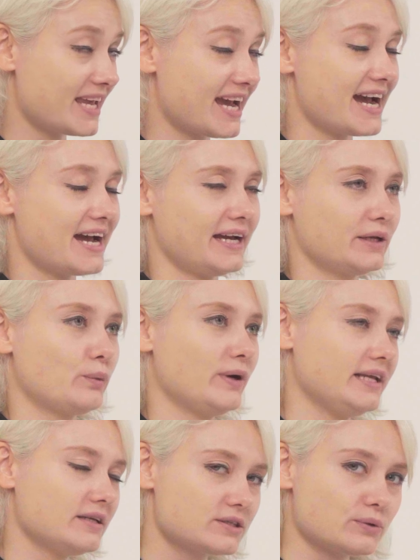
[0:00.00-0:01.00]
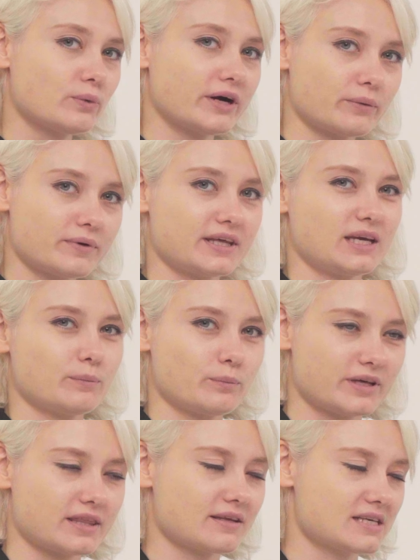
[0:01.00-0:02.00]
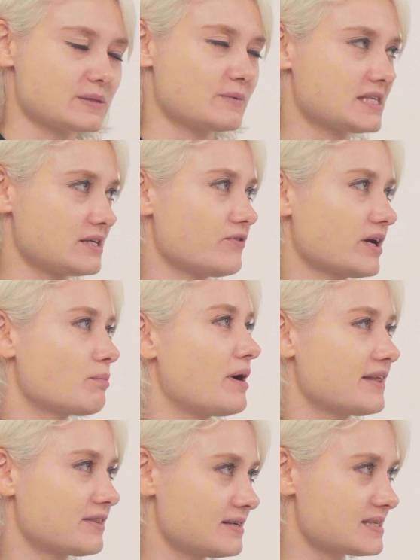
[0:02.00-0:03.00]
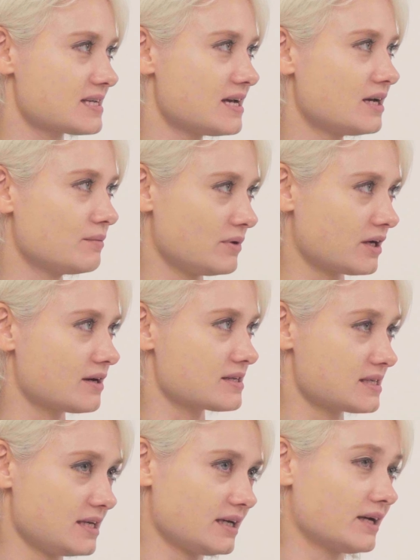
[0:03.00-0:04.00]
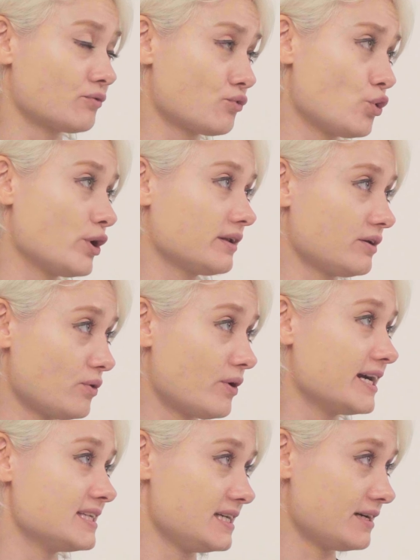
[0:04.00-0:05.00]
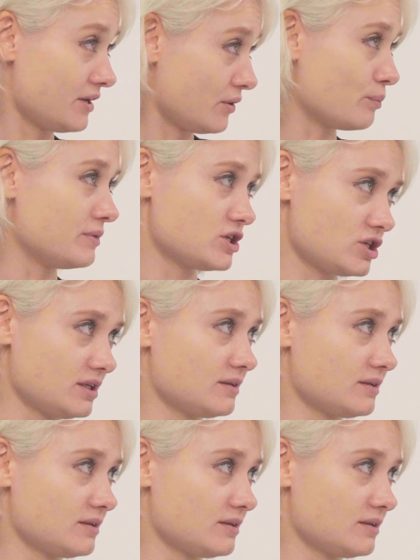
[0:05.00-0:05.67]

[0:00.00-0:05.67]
Yeah, and we need to work with him with the specific methods because he can ruin your idea, your mission.